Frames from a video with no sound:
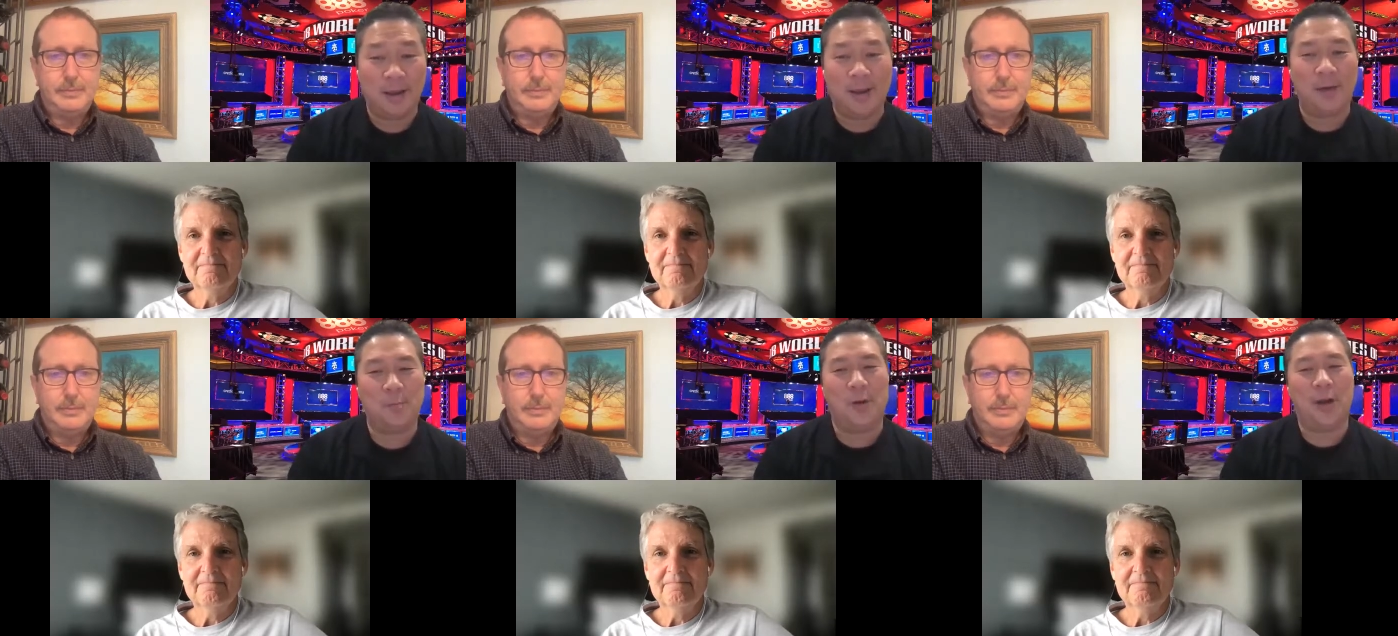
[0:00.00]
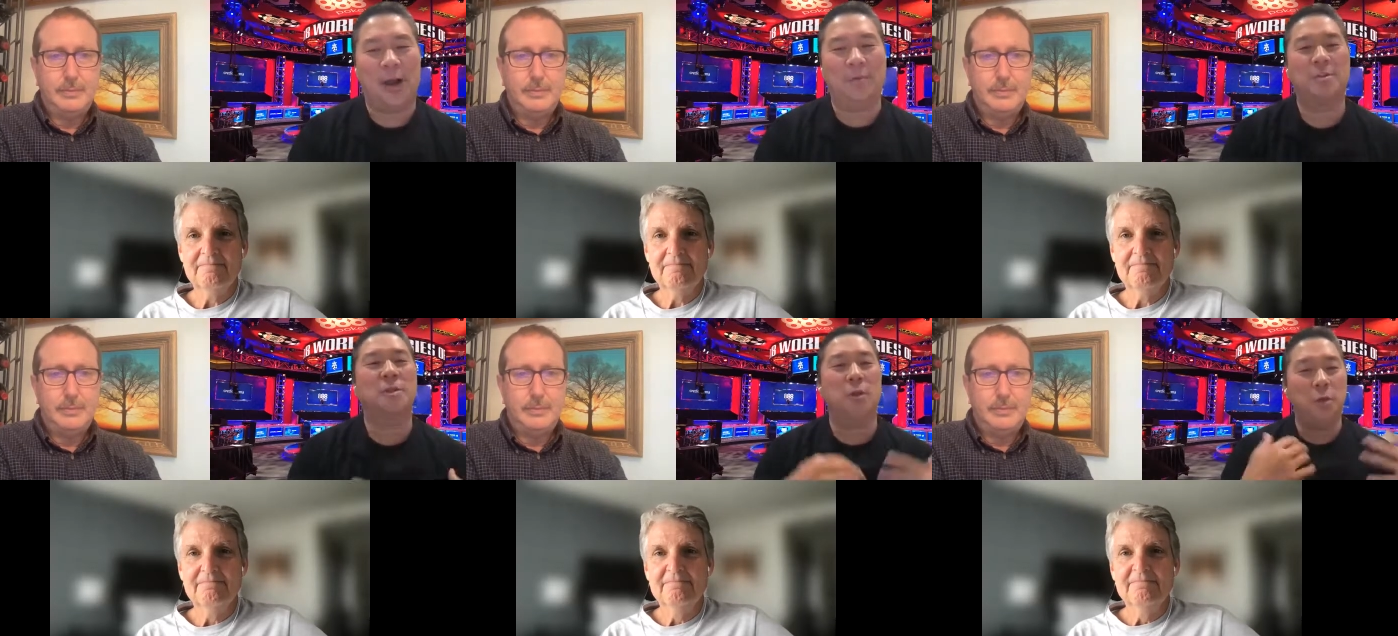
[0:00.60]
Speaker 1: uh, but
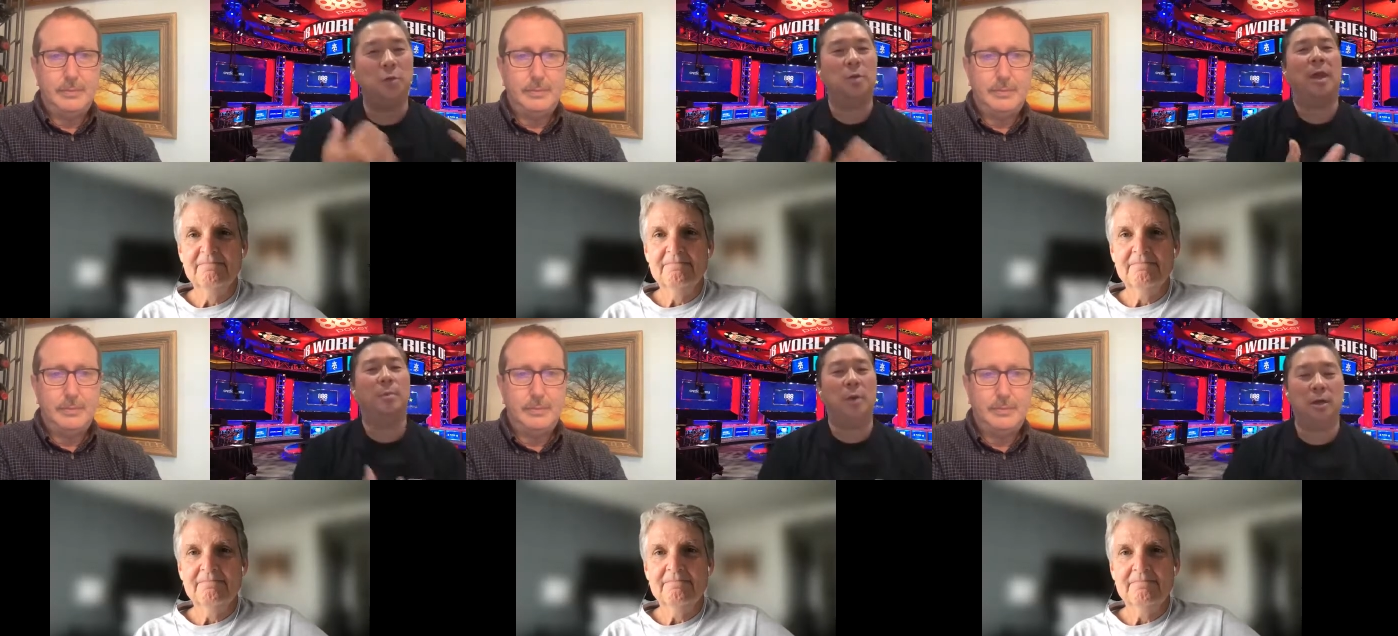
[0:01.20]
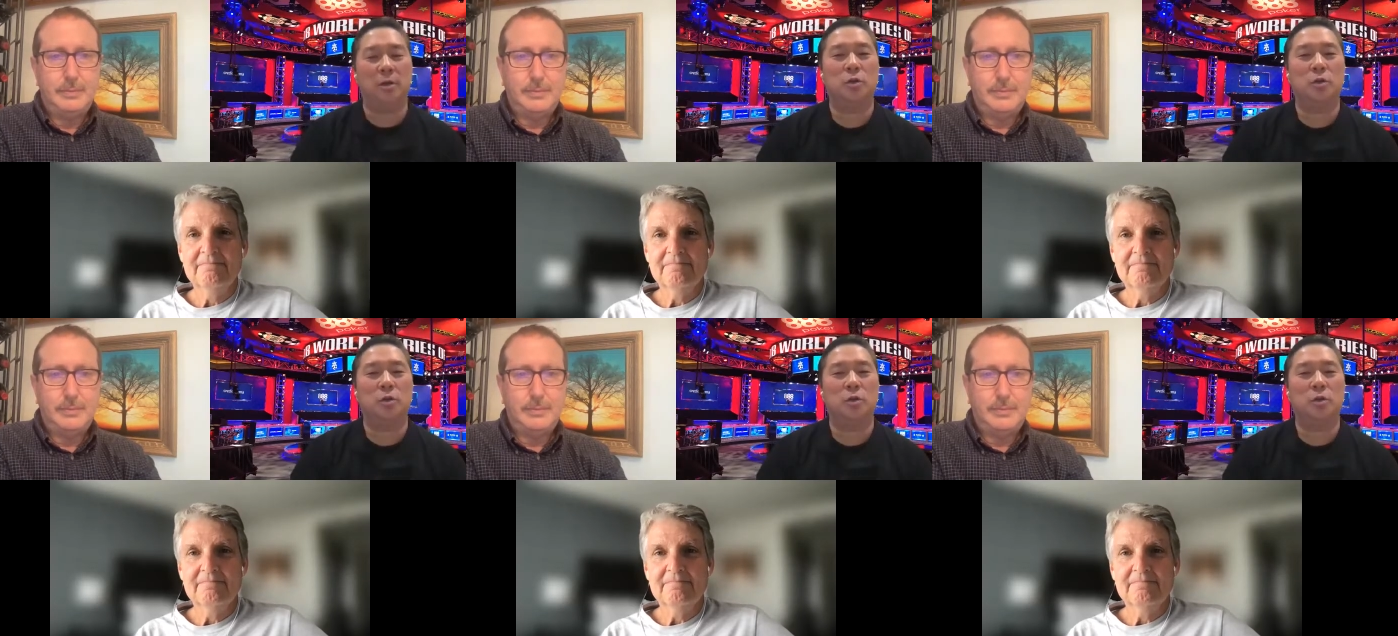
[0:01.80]
obviously, you came on in